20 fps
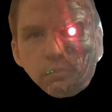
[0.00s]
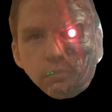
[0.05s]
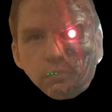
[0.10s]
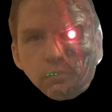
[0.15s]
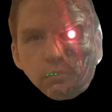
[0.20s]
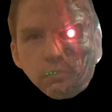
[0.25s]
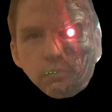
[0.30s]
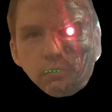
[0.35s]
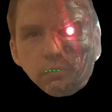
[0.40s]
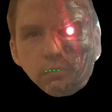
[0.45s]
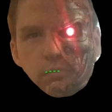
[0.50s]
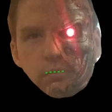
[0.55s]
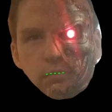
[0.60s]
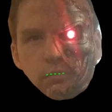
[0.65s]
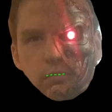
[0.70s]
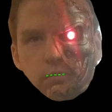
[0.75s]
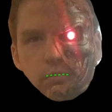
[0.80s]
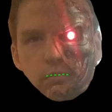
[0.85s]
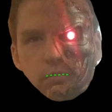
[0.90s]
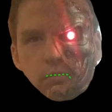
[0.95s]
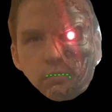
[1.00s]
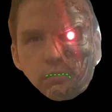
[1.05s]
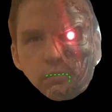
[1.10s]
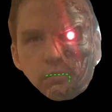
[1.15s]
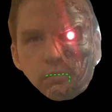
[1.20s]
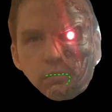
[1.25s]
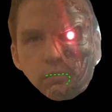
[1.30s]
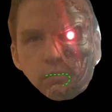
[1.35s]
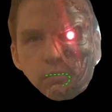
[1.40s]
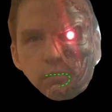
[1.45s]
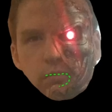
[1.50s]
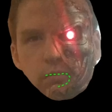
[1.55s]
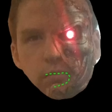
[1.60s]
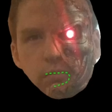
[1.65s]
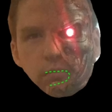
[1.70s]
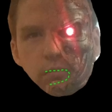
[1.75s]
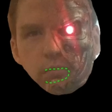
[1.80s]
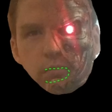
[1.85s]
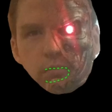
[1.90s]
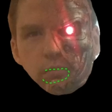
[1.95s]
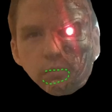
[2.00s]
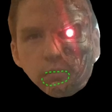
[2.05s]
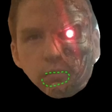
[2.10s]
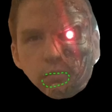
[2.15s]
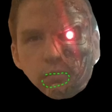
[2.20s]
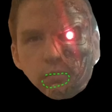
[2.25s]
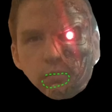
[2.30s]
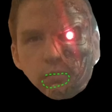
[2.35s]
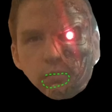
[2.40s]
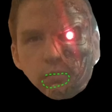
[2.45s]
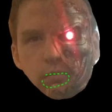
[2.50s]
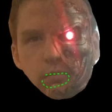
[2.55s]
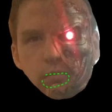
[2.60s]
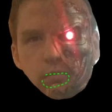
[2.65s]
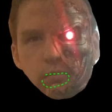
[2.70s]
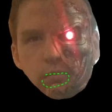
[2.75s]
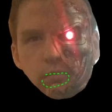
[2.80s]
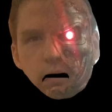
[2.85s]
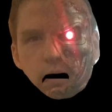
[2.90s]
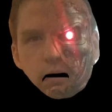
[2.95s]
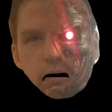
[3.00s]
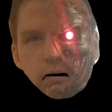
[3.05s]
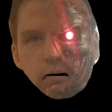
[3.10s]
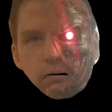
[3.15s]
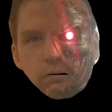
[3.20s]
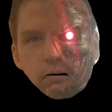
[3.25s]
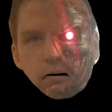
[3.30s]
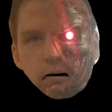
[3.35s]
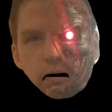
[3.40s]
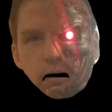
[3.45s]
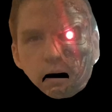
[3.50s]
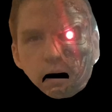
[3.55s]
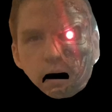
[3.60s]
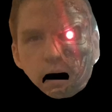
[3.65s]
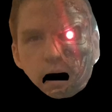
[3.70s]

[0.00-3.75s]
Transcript: Nobody speaks.